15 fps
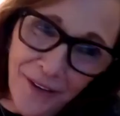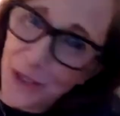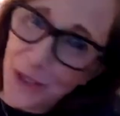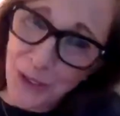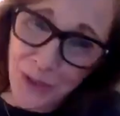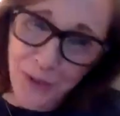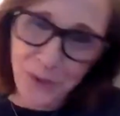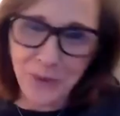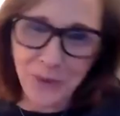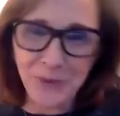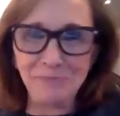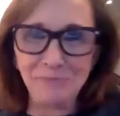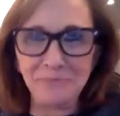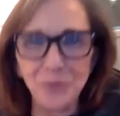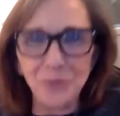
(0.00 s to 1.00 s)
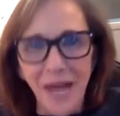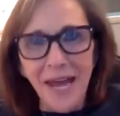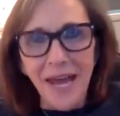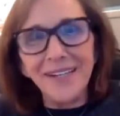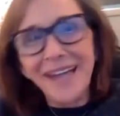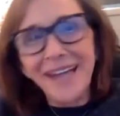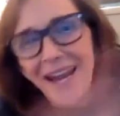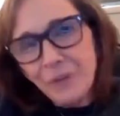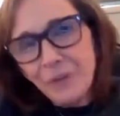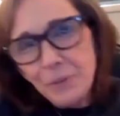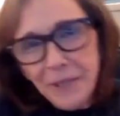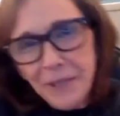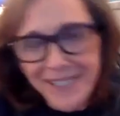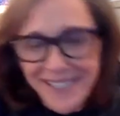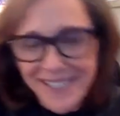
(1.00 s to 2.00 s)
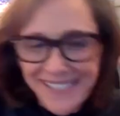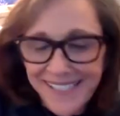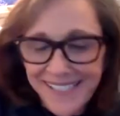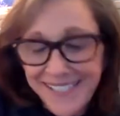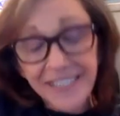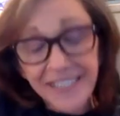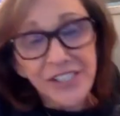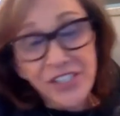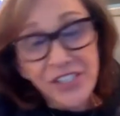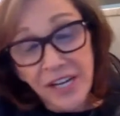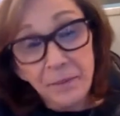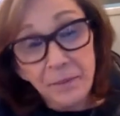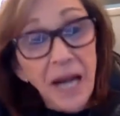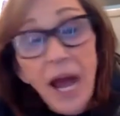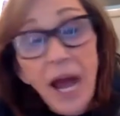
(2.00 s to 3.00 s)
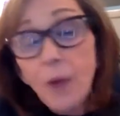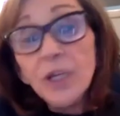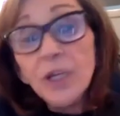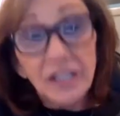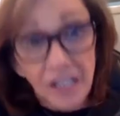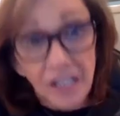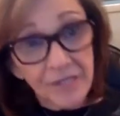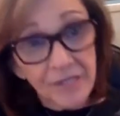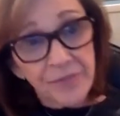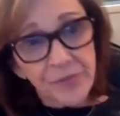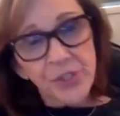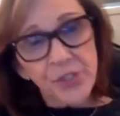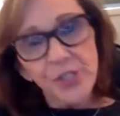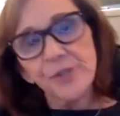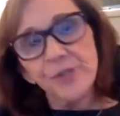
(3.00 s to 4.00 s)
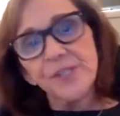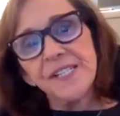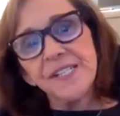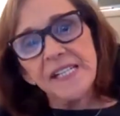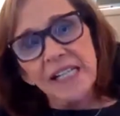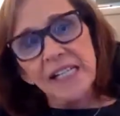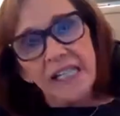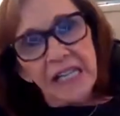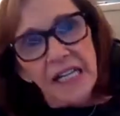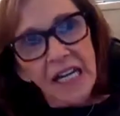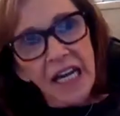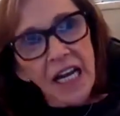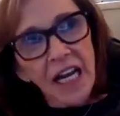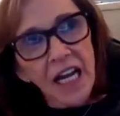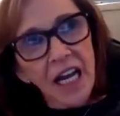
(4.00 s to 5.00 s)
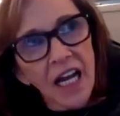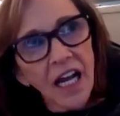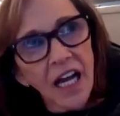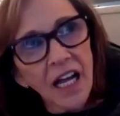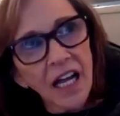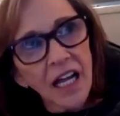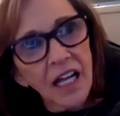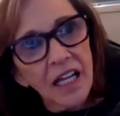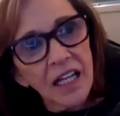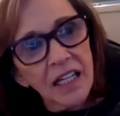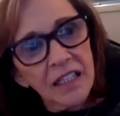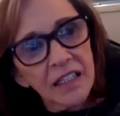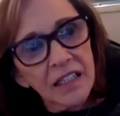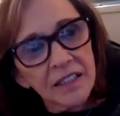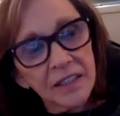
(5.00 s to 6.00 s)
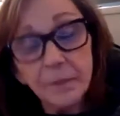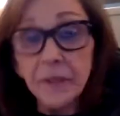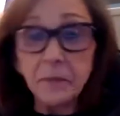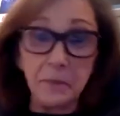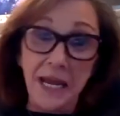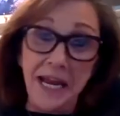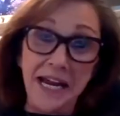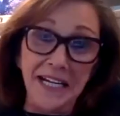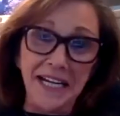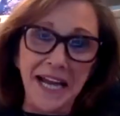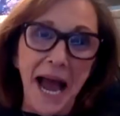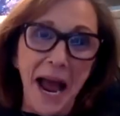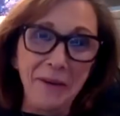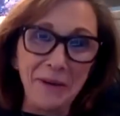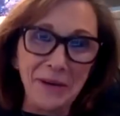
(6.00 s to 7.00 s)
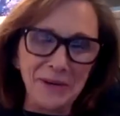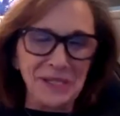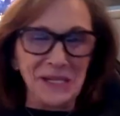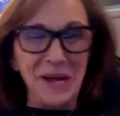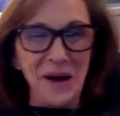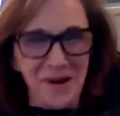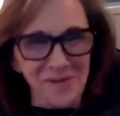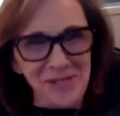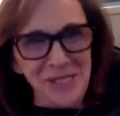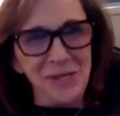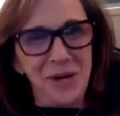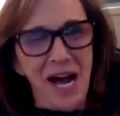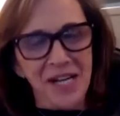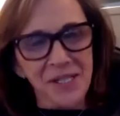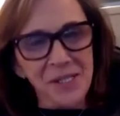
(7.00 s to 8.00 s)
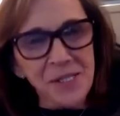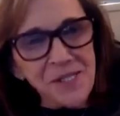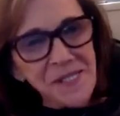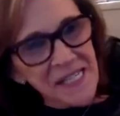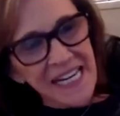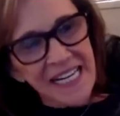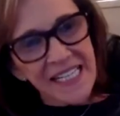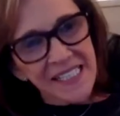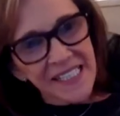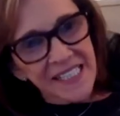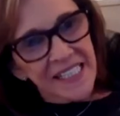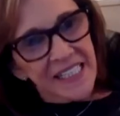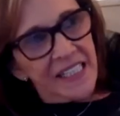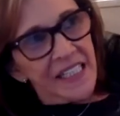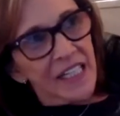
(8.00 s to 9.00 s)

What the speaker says: to. Everybody, this is the cliche, but I would love to see the Big Bang. I would love to understand it